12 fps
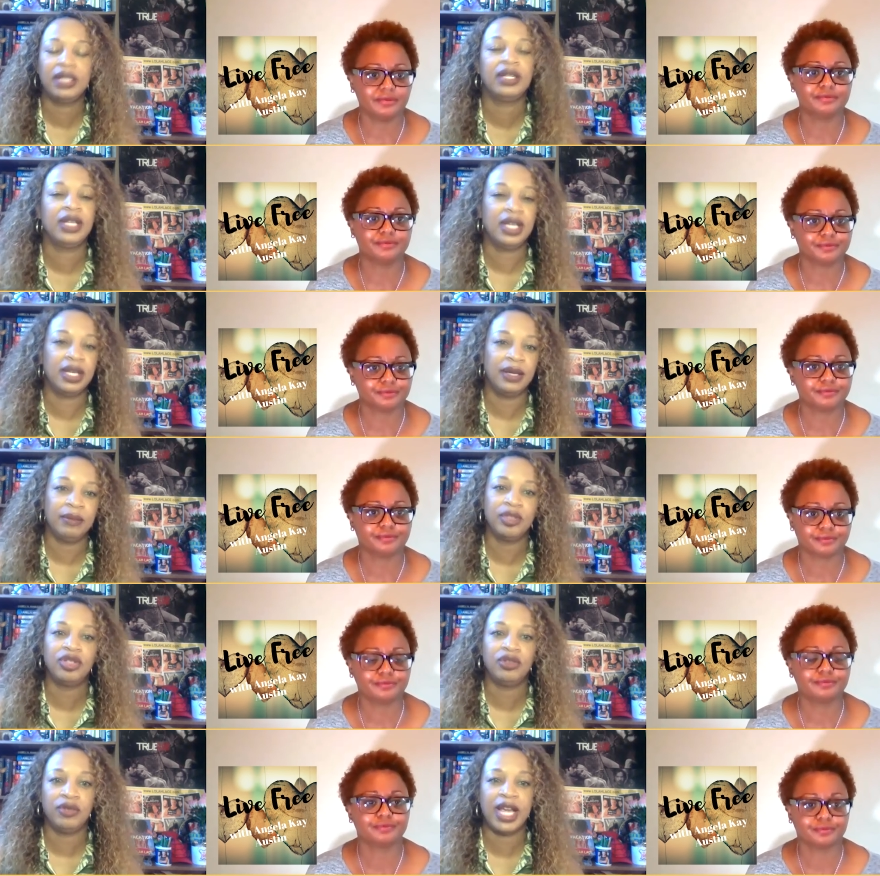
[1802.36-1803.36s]
Speaker 1: him to
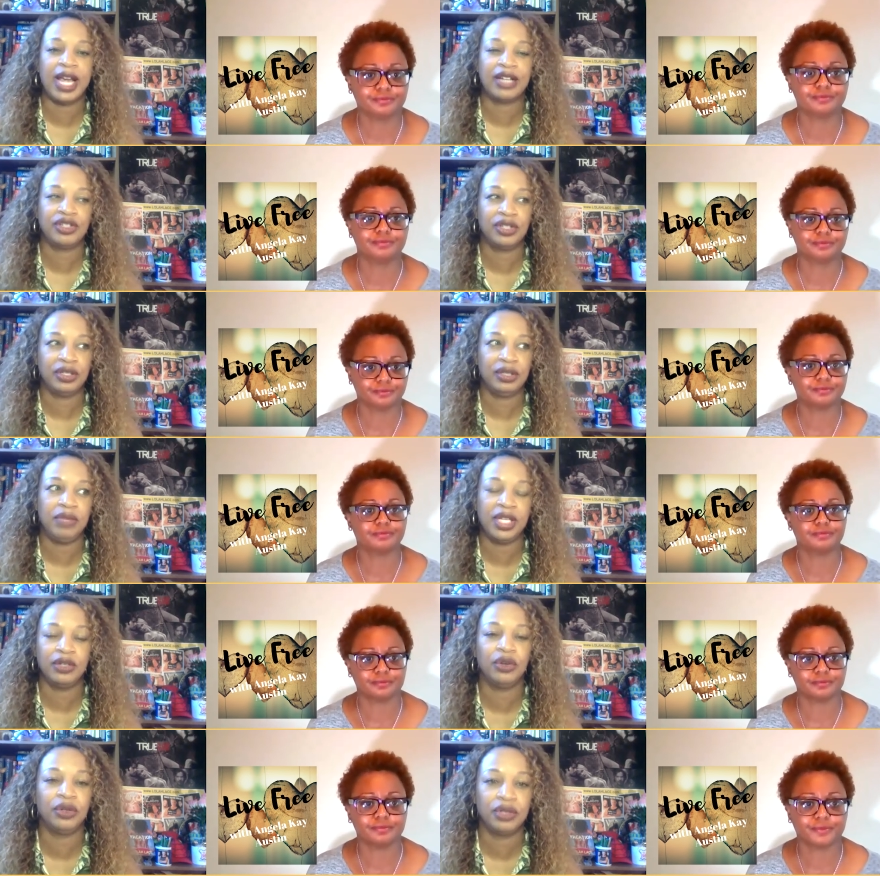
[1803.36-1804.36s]
it actually being
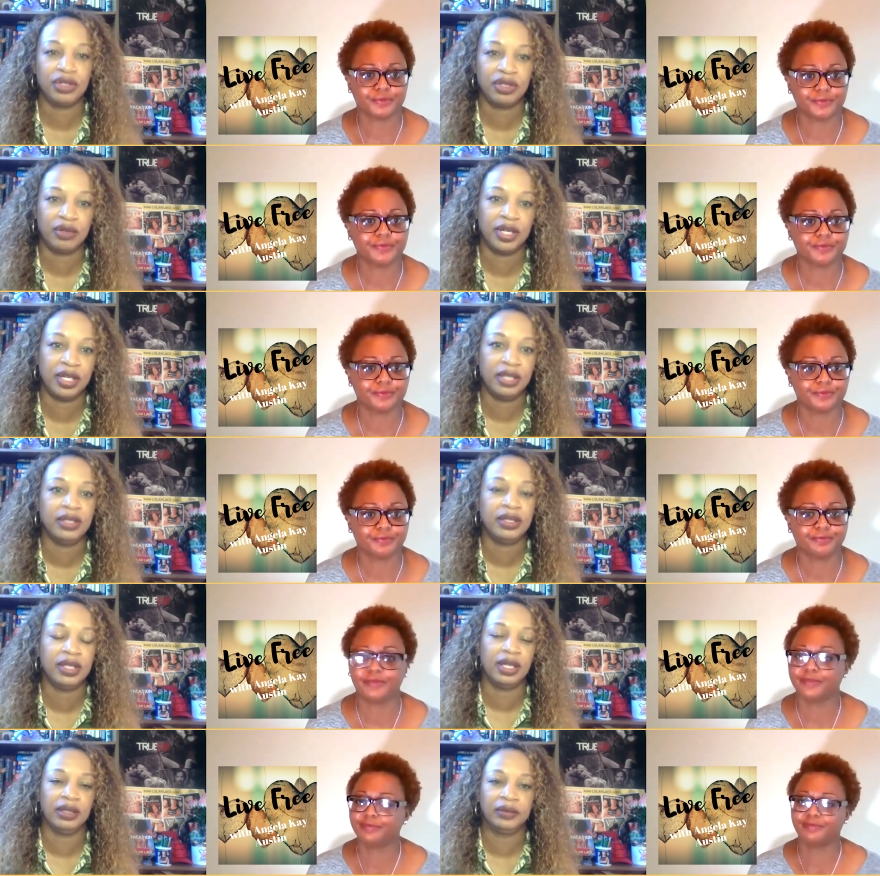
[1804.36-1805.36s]
on the screen. Yeah.
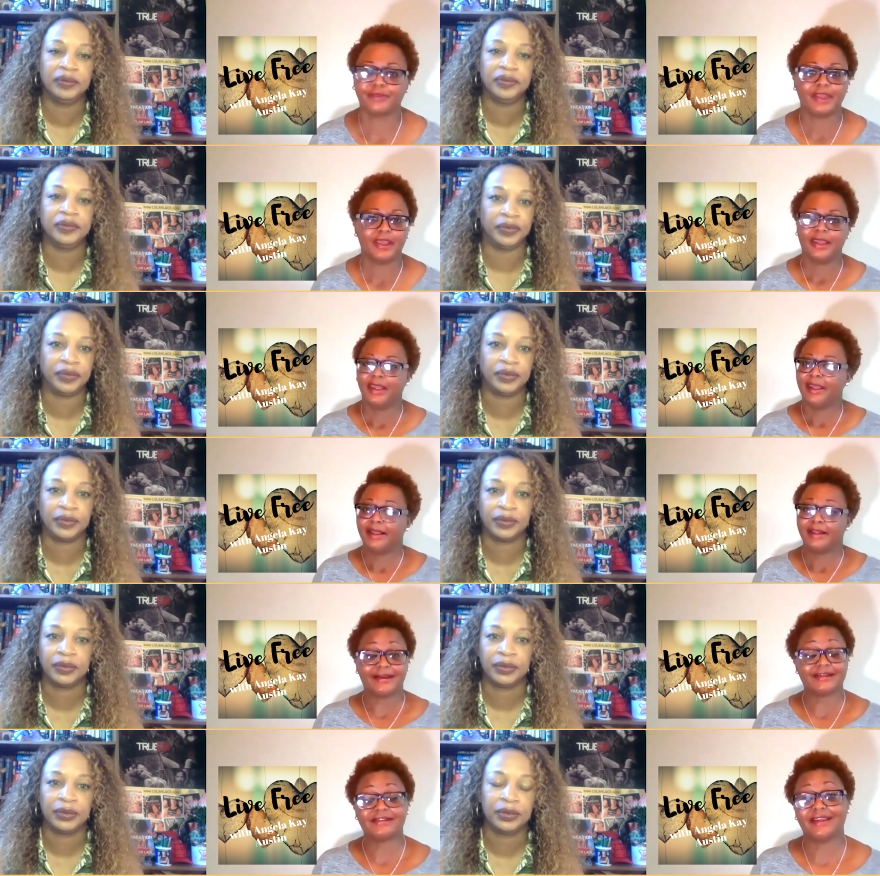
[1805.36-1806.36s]

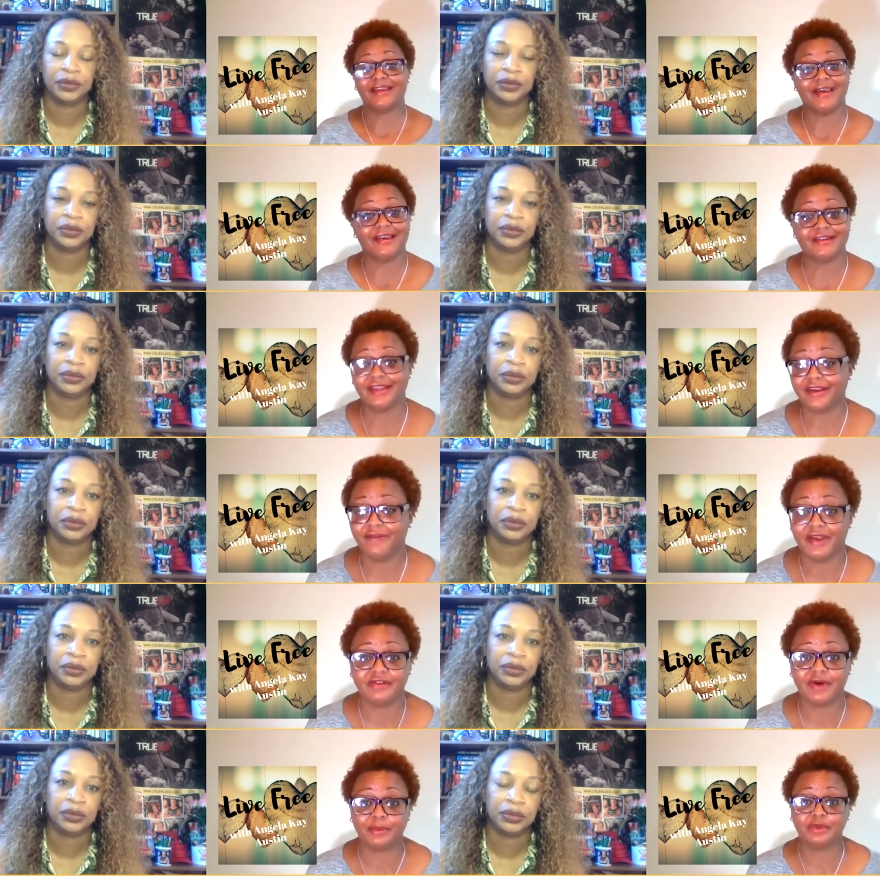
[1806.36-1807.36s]
Speaker 2: Like I say, guys, take
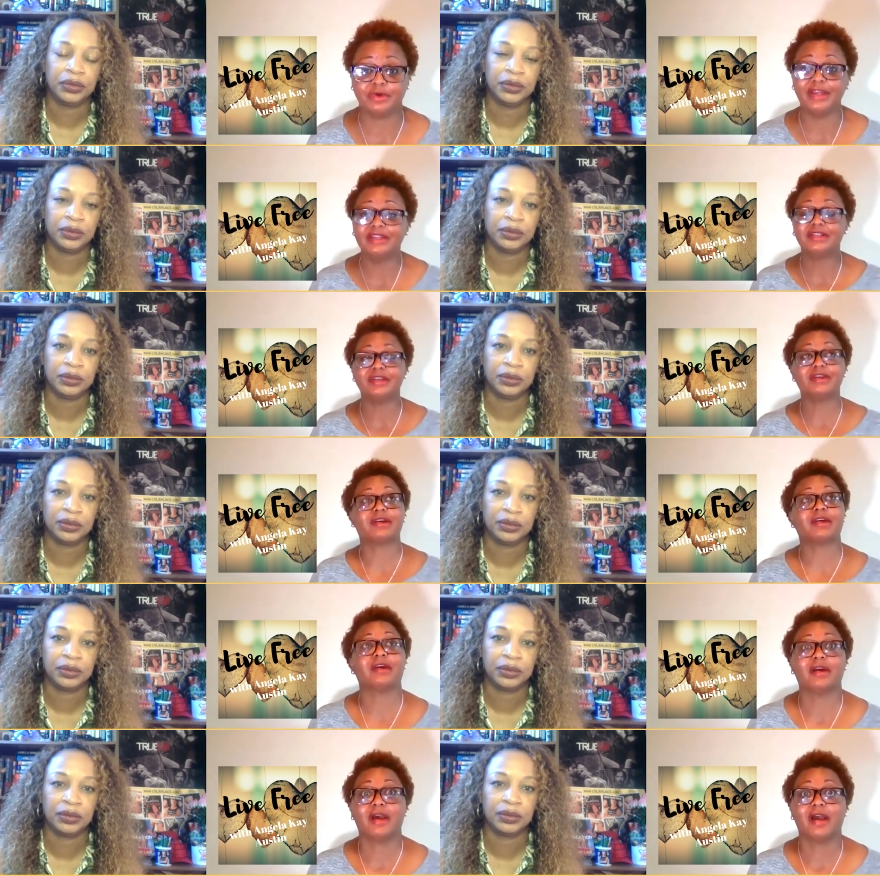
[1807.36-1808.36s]
advantage of opportunity. It took
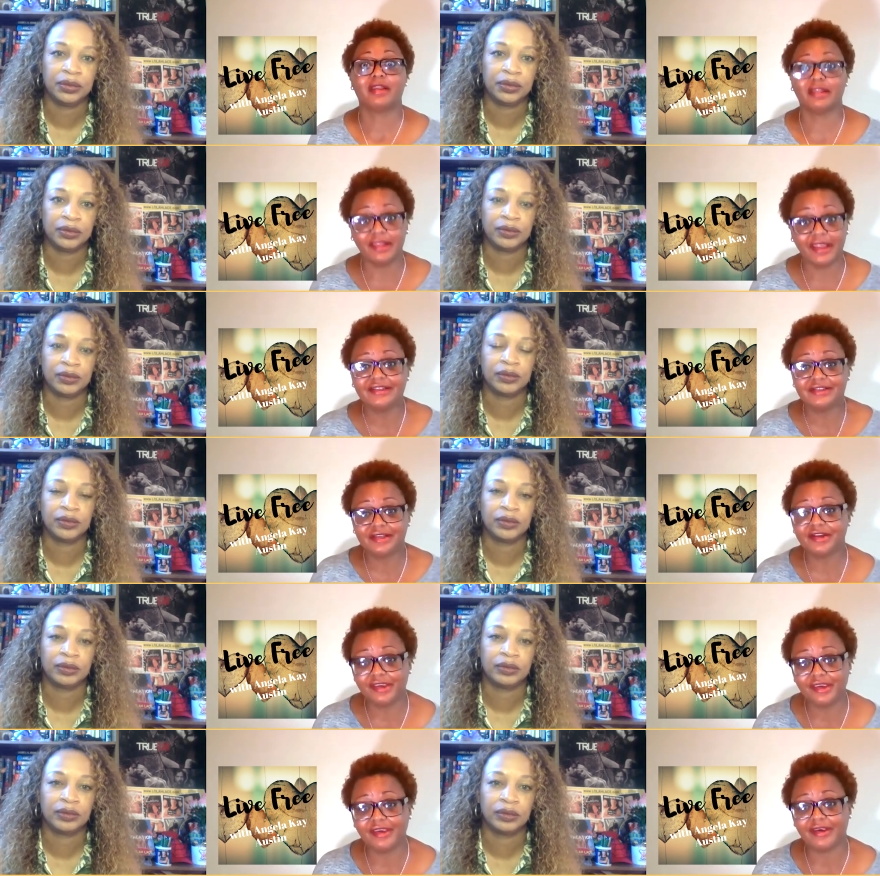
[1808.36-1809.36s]
less than
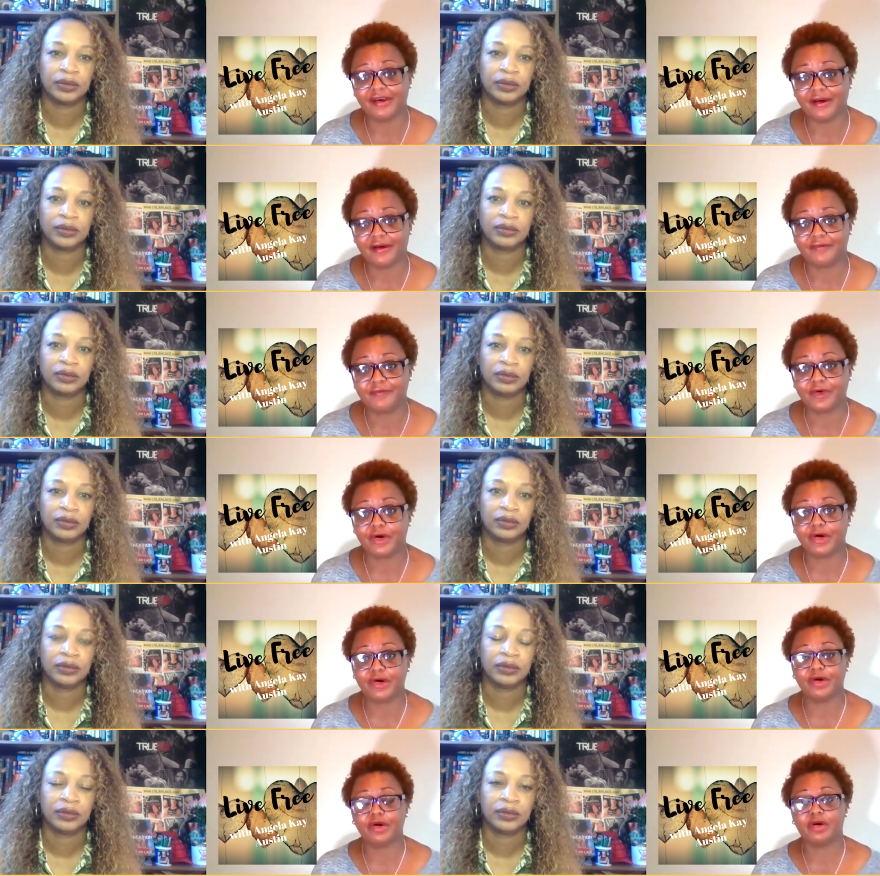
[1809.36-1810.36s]
a year for
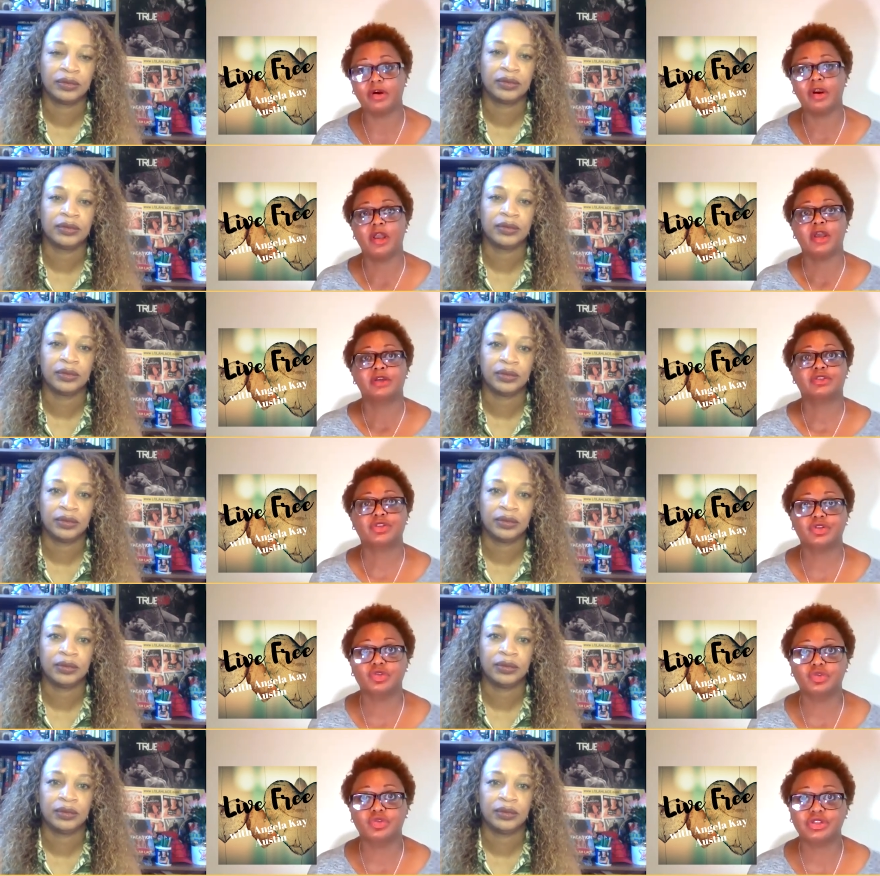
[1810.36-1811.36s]
her
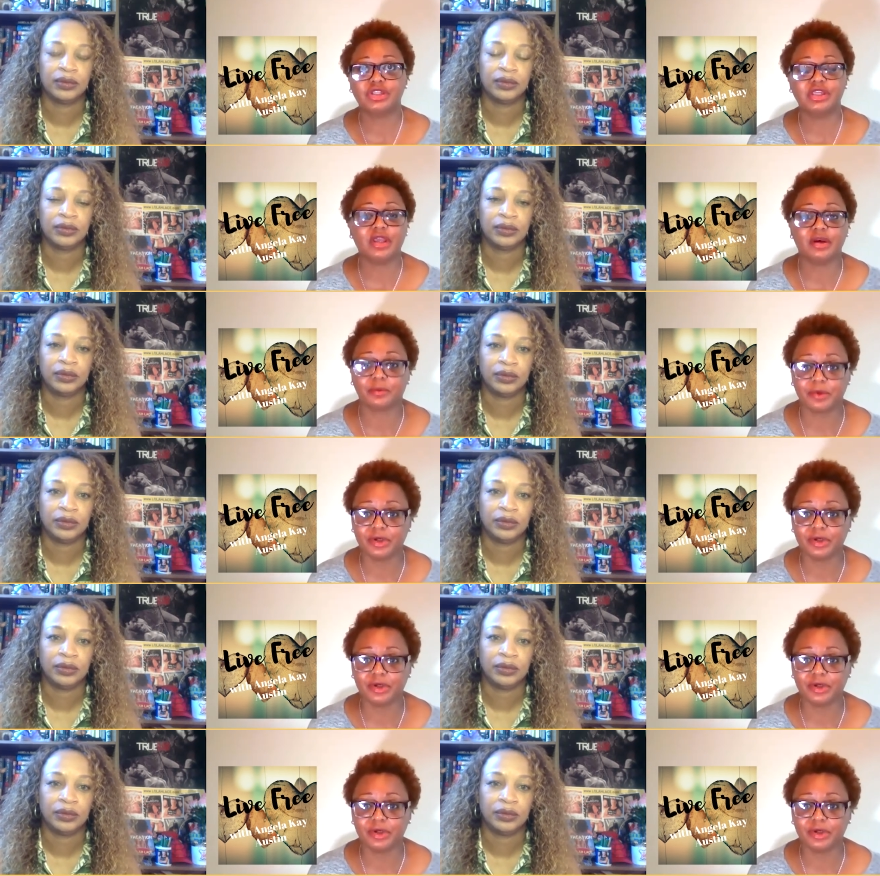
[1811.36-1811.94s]
to see that